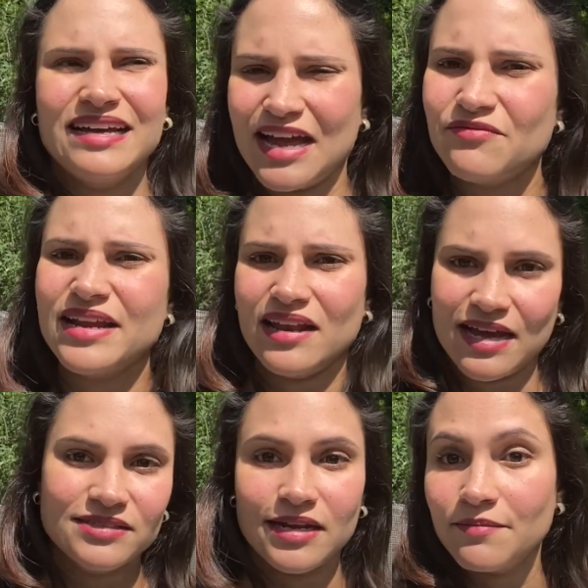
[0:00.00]

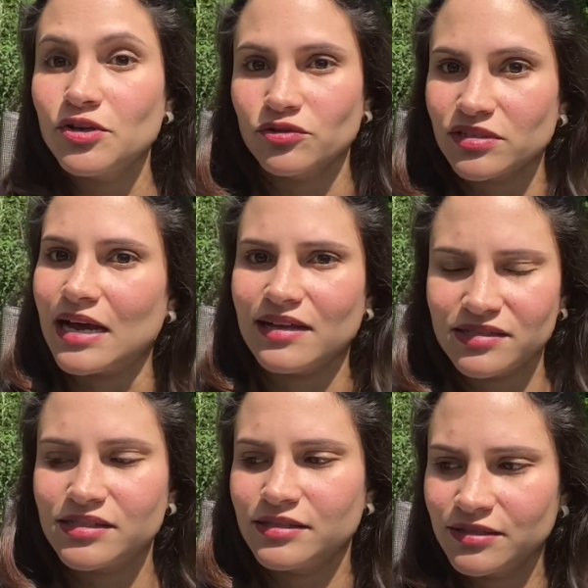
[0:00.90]
realize that I'm not
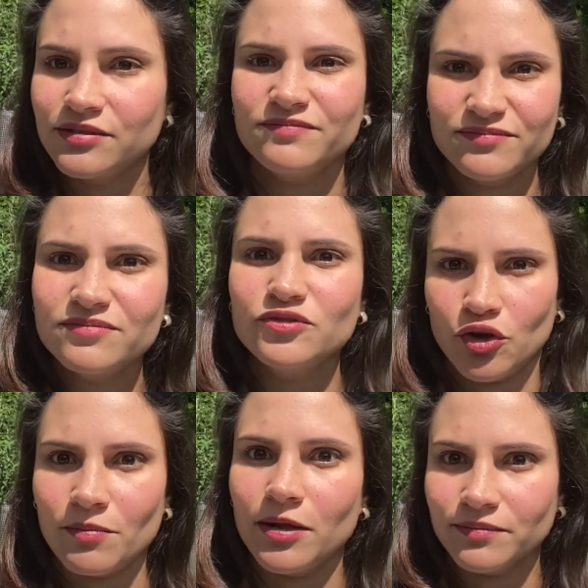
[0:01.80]
as
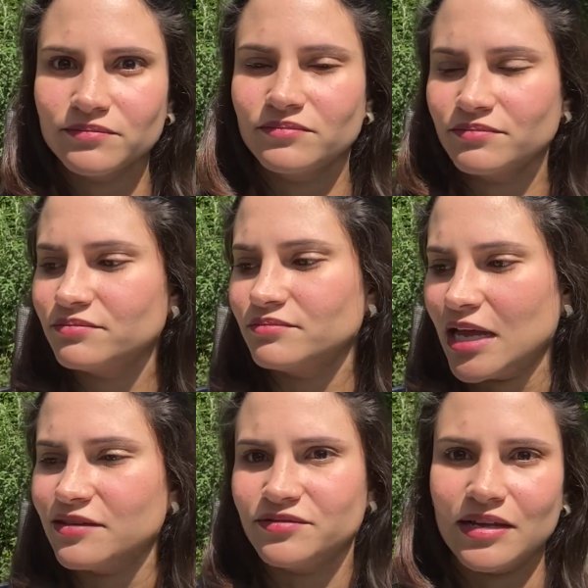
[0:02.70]
normal
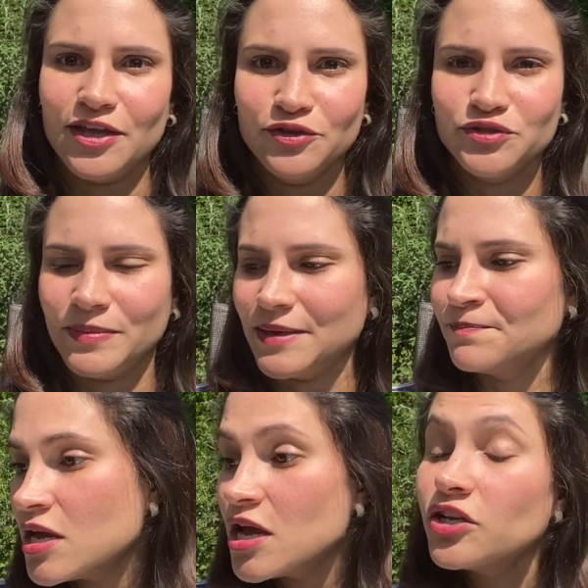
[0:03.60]
as I used to be.
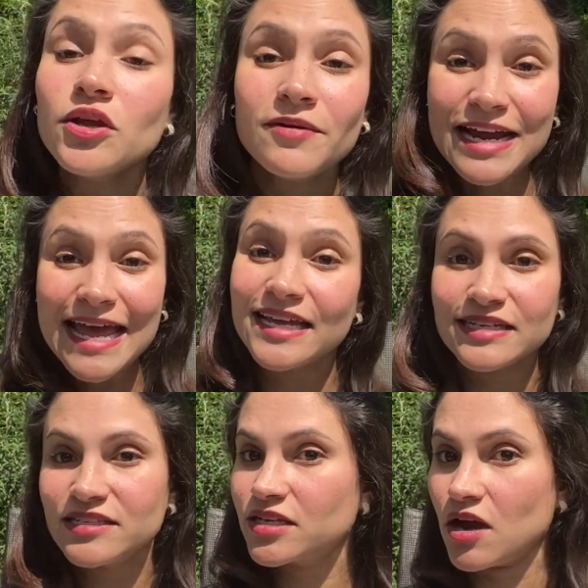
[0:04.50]
Number 8
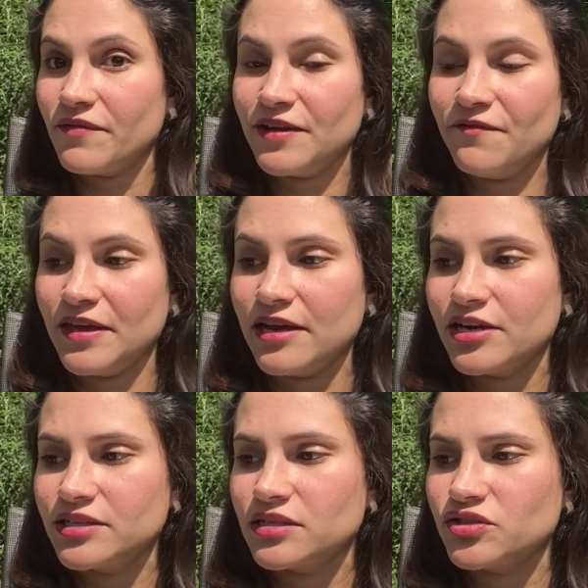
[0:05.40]
is COVID
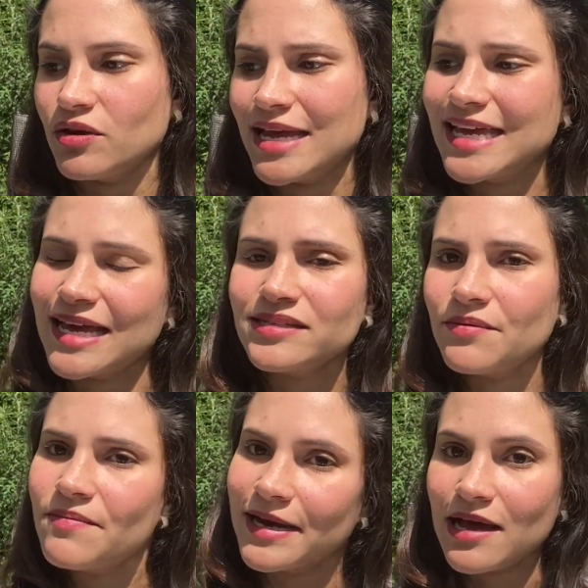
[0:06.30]
fears. So I guess
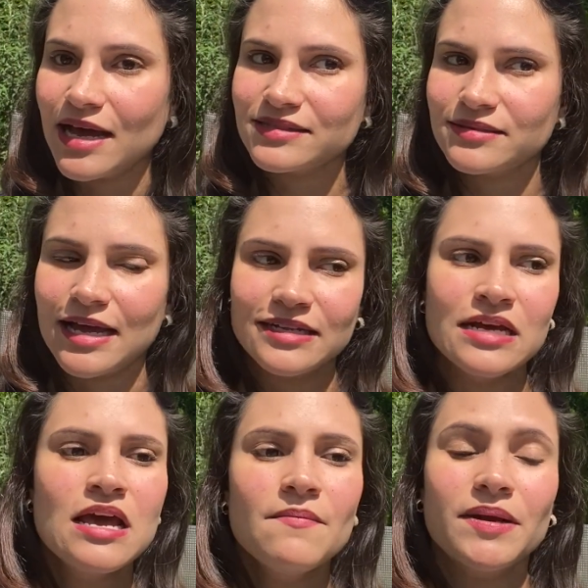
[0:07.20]
everybody has that,
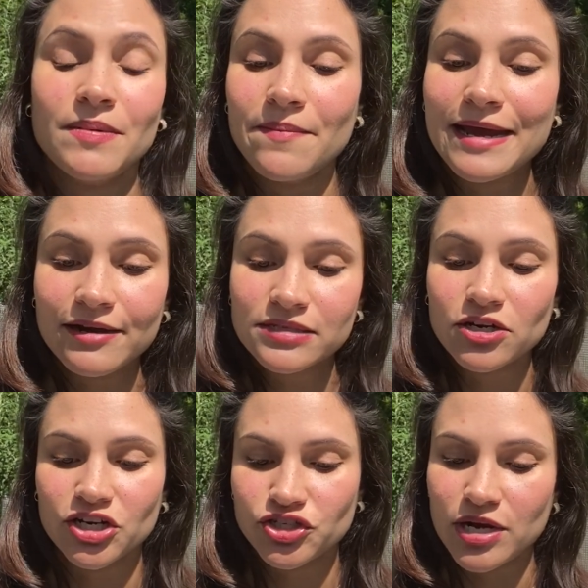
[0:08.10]
but my parents
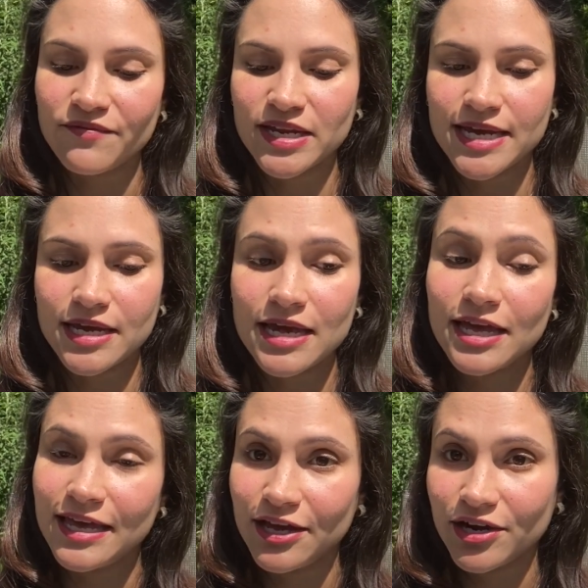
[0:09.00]
are traveling
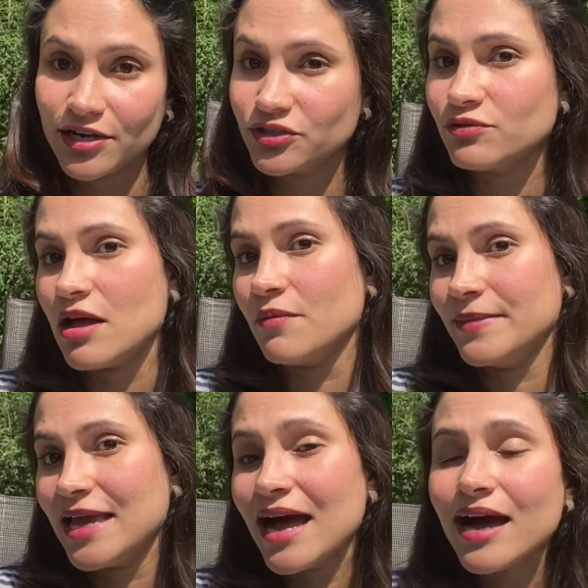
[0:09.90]
here to help
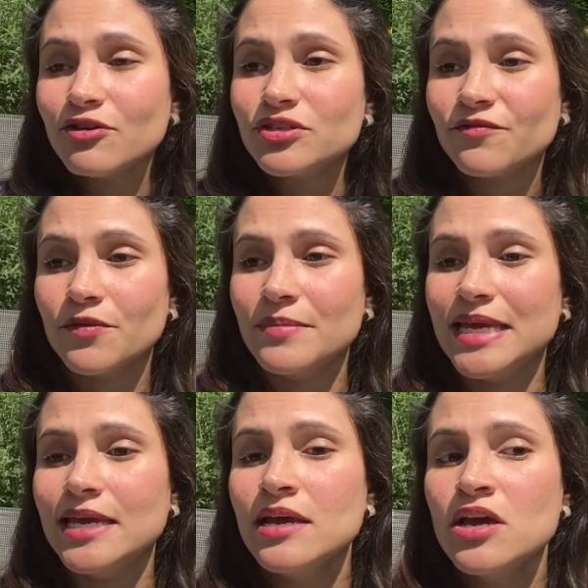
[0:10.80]
me out. For
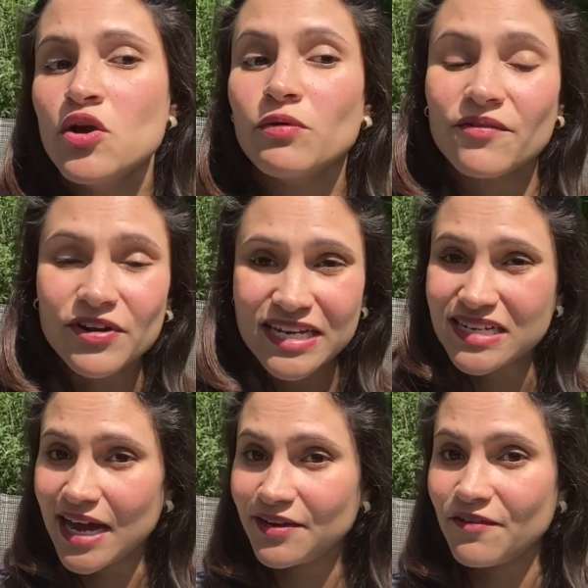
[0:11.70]
me, we're a very
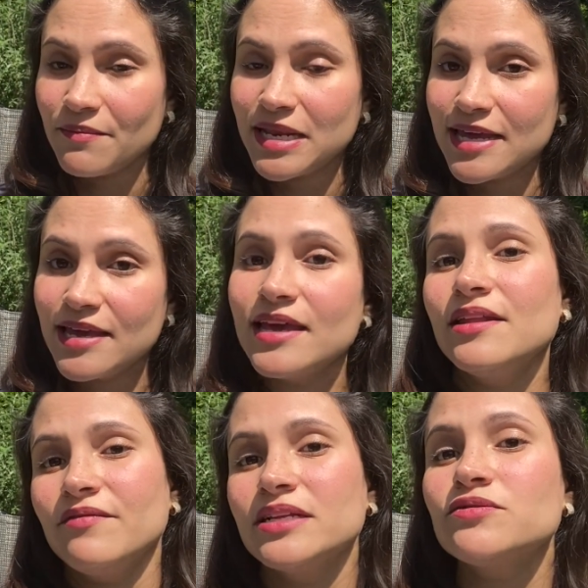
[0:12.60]
tight family in
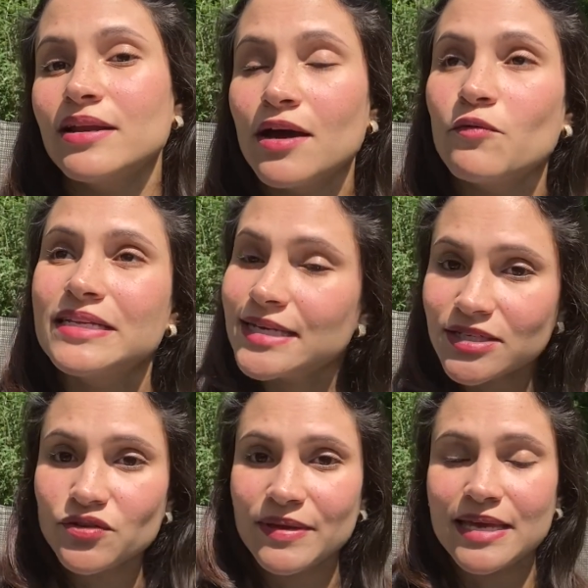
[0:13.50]
Venezuela. We tend
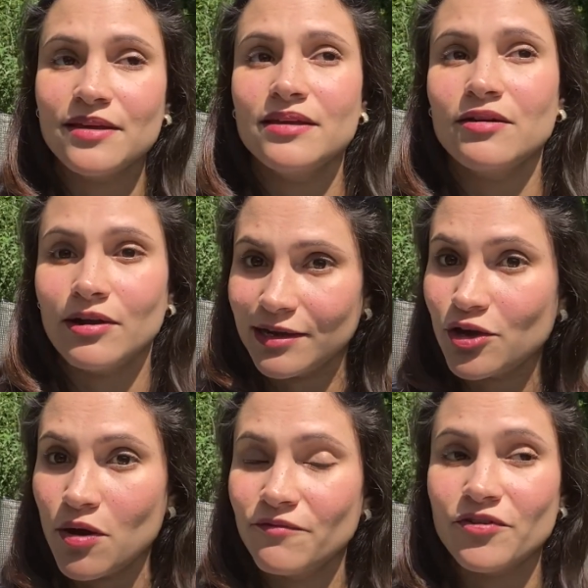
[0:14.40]
to be and
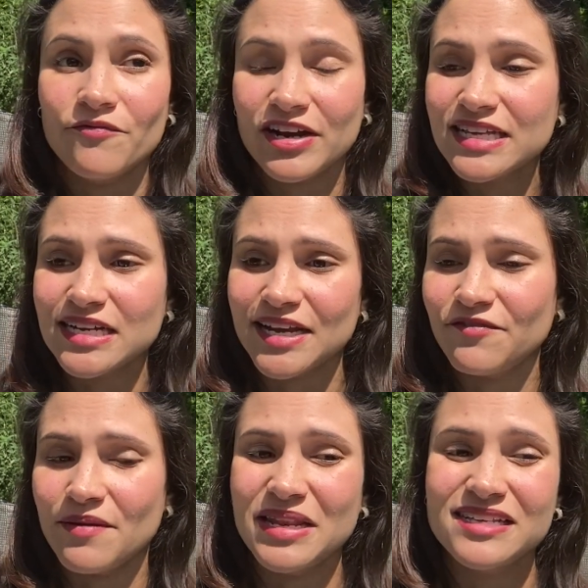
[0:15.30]
come from very tight
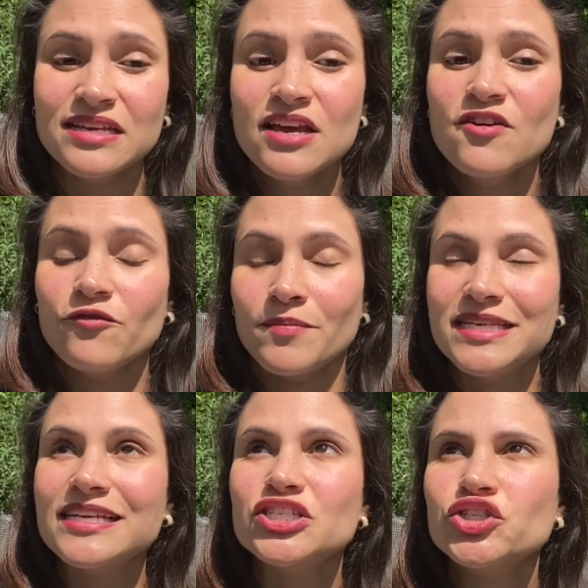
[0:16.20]
families. For me, it's
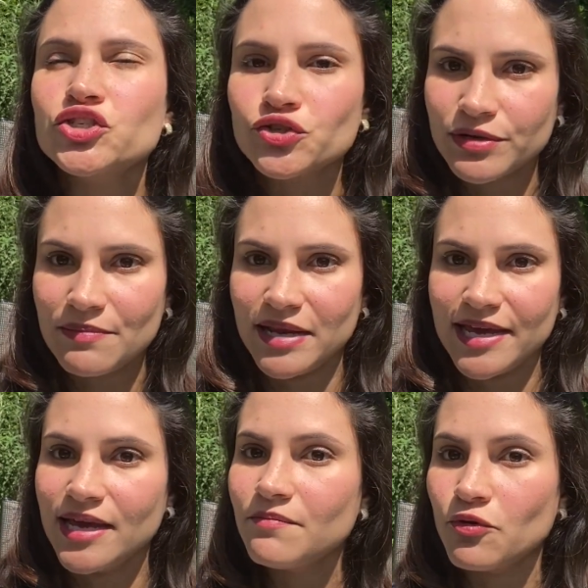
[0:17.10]
extremely
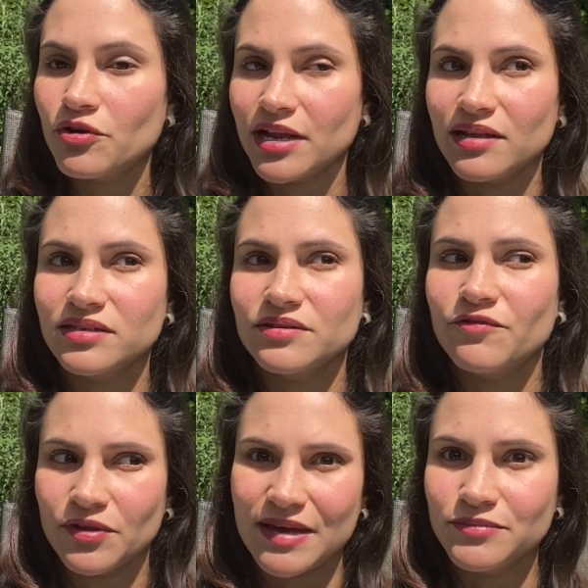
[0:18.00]
important
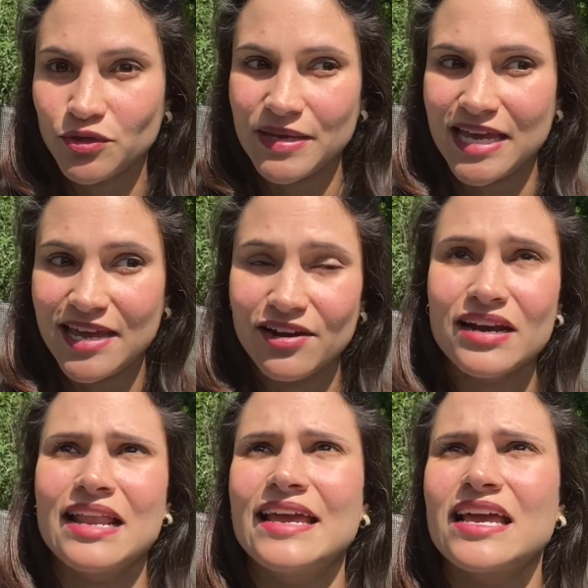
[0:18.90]
for them to be here,
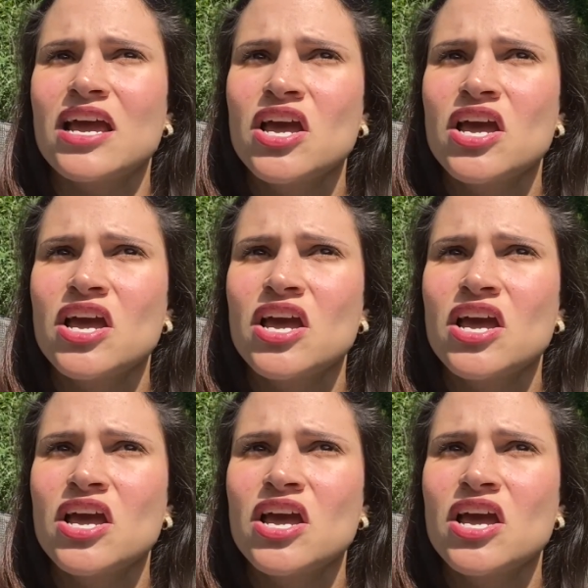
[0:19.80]
like